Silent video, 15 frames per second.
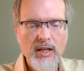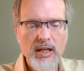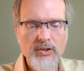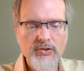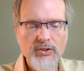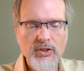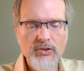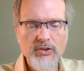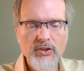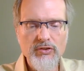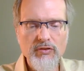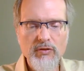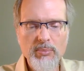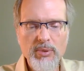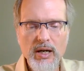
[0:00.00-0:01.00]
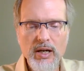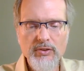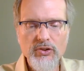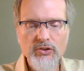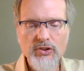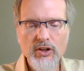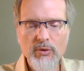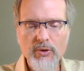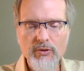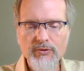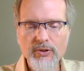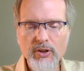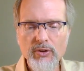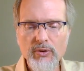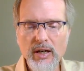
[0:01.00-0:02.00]
Instances of apostasy were
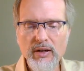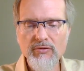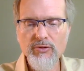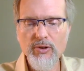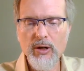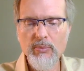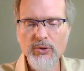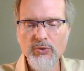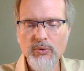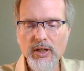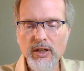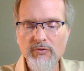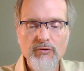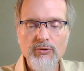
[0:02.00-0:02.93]
few and far between.